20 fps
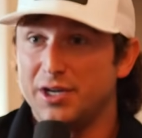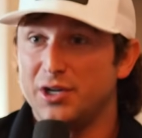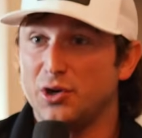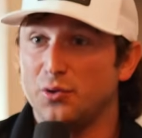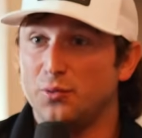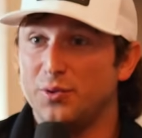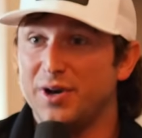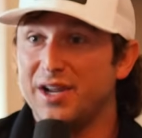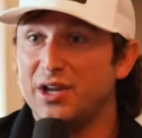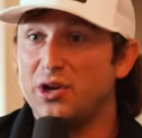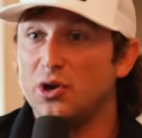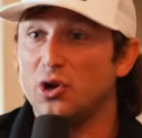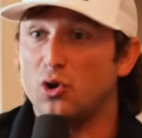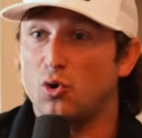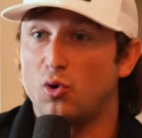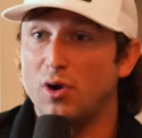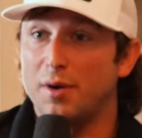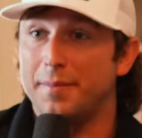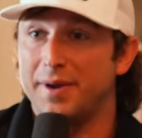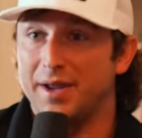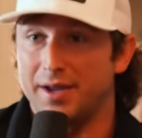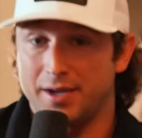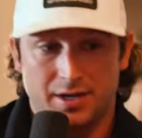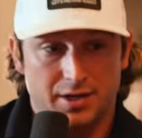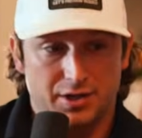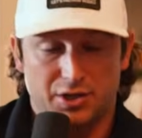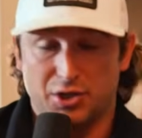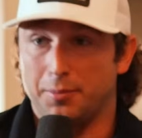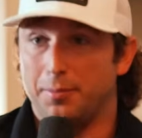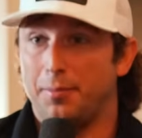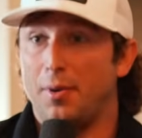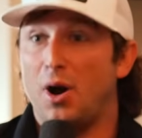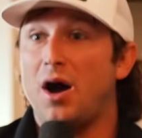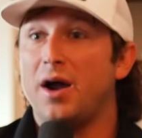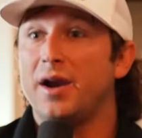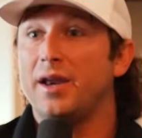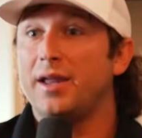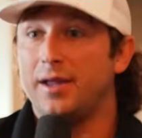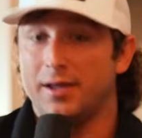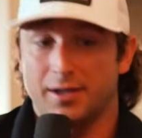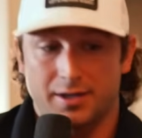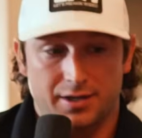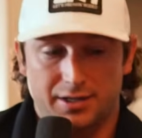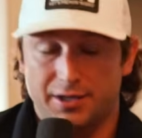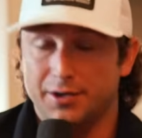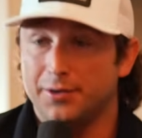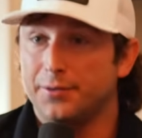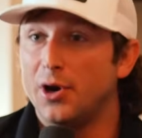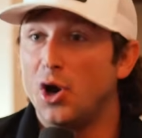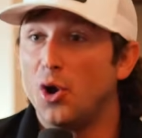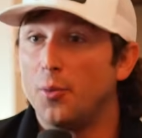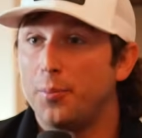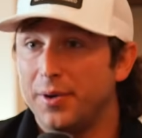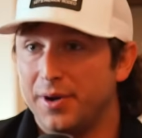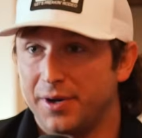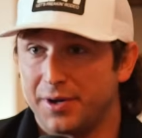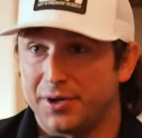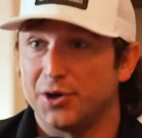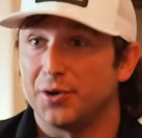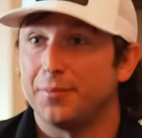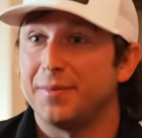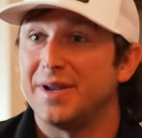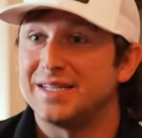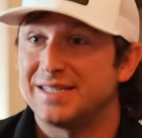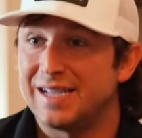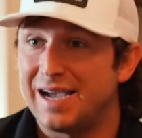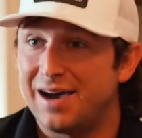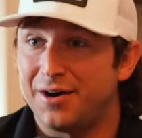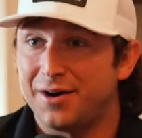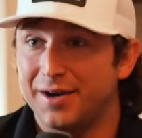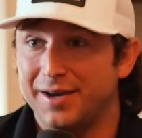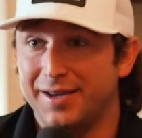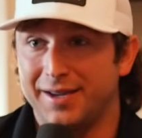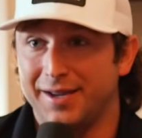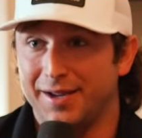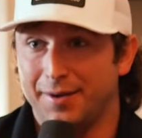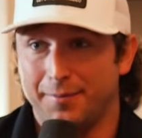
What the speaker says: your rig, your equipment, your body, your roping, your mentality.